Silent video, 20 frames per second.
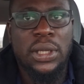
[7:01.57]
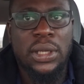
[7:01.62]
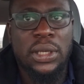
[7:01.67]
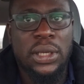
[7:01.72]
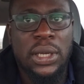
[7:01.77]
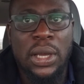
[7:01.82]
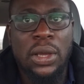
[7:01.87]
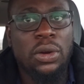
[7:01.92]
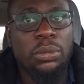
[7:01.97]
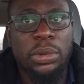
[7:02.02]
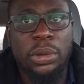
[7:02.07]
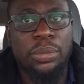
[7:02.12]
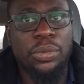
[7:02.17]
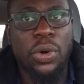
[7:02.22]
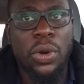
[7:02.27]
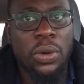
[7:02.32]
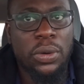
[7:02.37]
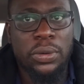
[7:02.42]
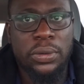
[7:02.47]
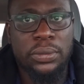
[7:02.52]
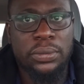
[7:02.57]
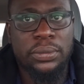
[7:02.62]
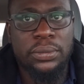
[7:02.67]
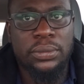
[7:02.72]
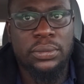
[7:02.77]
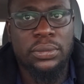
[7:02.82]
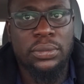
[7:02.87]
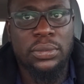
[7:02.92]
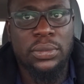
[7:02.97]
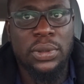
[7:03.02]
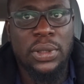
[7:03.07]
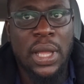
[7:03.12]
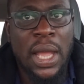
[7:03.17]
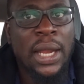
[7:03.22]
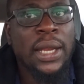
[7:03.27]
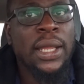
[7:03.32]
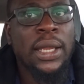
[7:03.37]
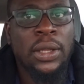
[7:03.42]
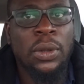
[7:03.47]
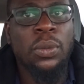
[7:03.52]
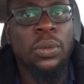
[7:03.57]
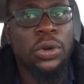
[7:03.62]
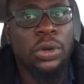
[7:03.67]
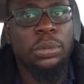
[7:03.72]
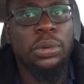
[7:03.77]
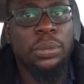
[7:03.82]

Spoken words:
they're going to be broke, and they don't want to